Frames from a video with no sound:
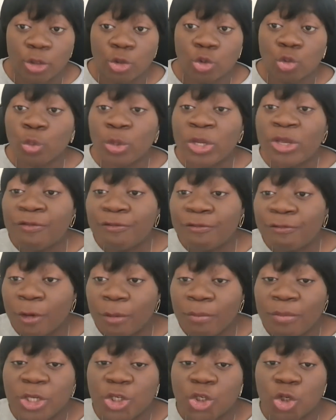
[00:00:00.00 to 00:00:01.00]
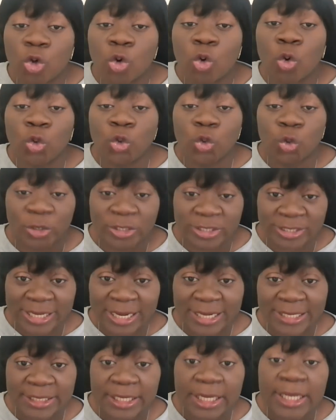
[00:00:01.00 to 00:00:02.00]
to information on your
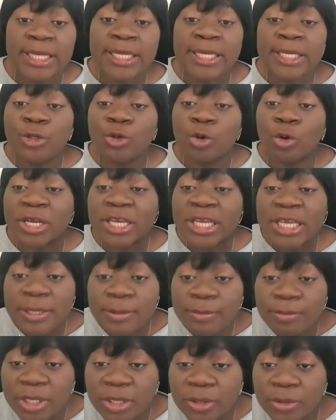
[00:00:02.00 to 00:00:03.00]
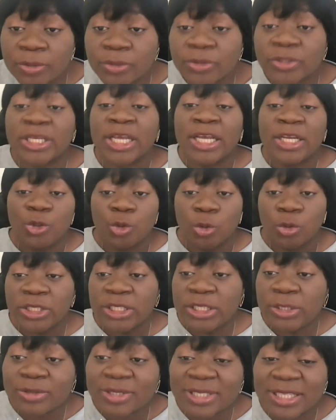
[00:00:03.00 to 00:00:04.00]
site, in your emails, your
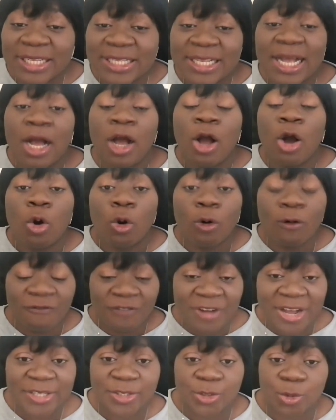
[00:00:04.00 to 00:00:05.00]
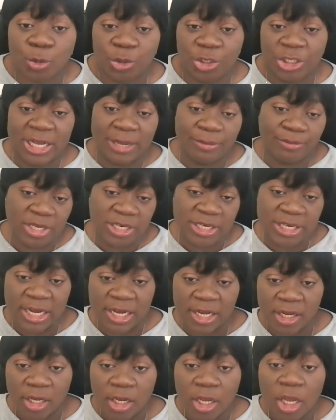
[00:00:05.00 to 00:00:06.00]
newsletter, or via social
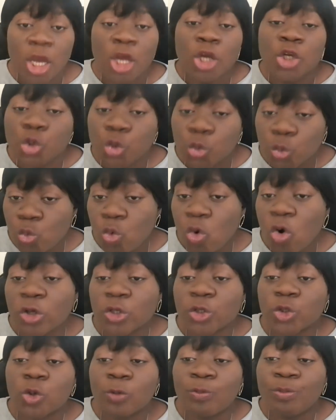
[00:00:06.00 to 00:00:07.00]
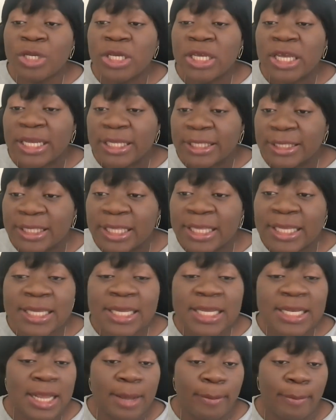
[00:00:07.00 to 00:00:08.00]
media. You could also be
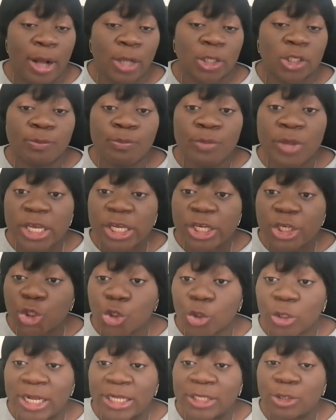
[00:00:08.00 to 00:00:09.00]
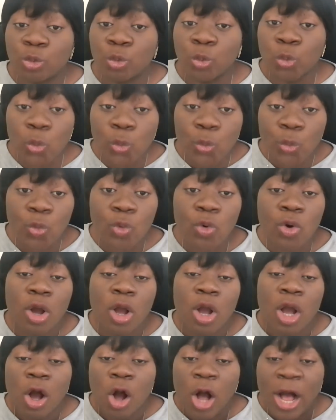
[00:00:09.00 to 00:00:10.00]
thinking about making sure that Google
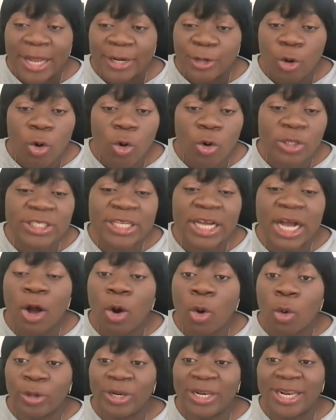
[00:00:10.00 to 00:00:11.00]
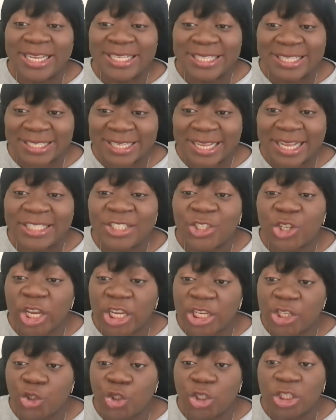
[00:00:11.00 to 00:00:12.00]
and other online search
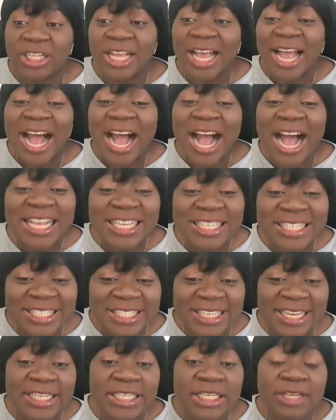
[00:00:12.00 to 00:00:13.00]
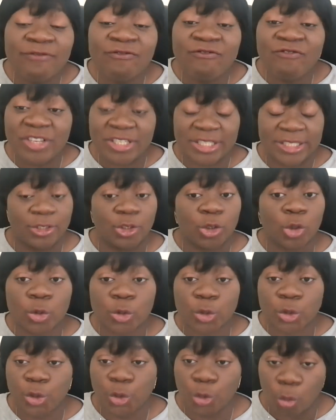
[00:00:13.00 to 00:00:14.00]
engines are sending
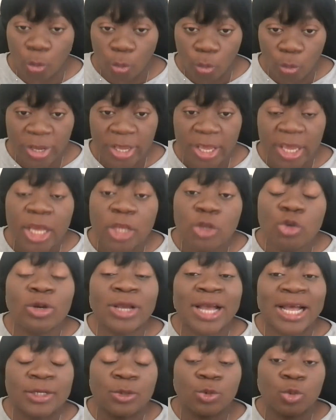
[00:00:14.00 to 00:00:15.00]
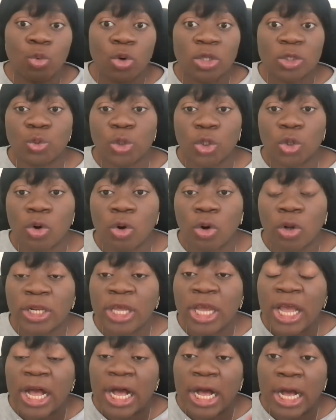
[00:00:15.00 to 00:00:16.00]
visitors your way. You can do what we call
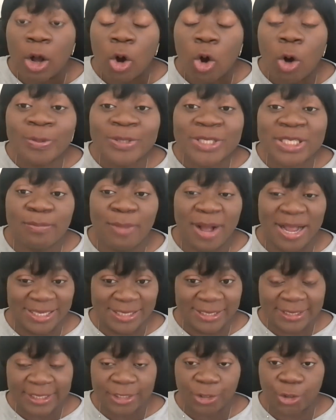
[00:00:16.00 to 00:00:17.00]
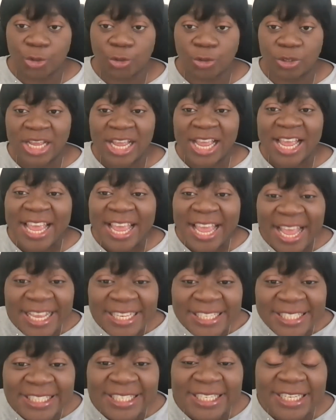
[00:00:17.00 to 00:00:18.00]
optimization,
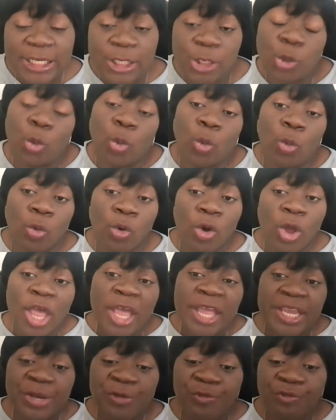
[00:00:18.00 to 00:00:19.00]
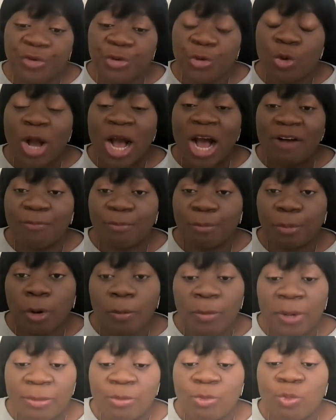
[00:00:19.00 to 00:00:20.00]
SEO. If you have
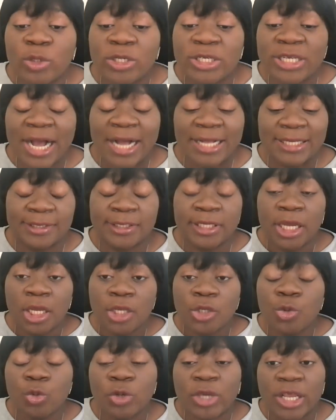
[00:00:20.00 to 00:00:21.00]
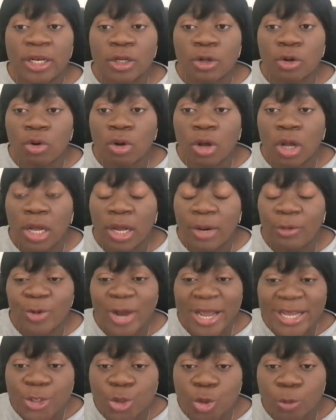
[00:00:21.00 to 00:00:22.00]
problem with that, you can
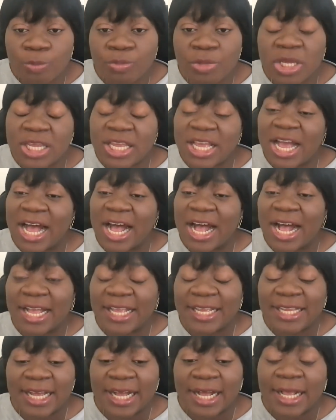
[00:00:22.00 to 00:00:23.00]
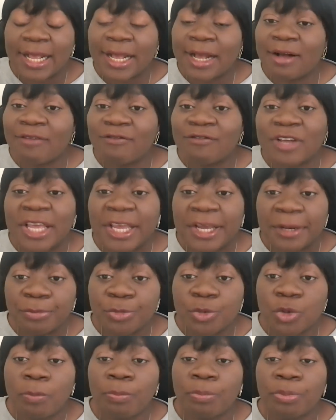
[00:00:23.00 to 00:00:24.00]
write to me. I have helped
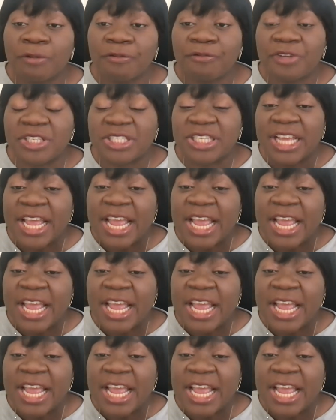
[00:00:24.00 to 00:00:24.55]
nonprofit